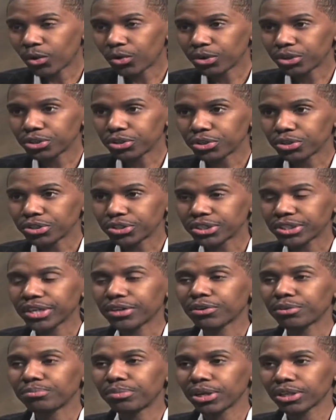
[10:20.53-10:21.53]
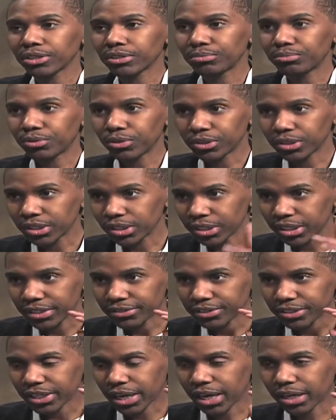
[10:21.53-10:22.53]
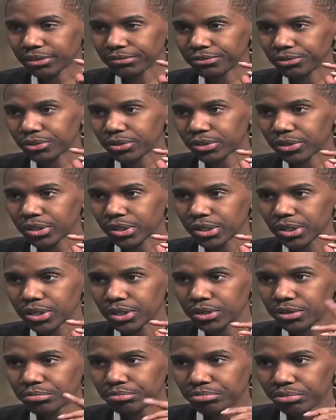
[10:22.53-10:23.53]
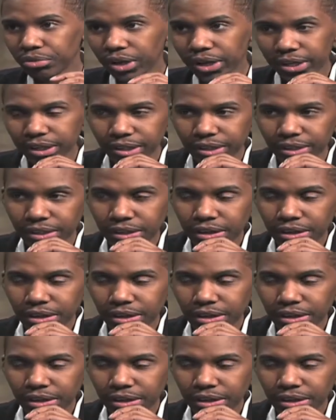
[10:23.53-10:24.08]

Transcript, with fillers: on your cerebellum on the left side of your brain.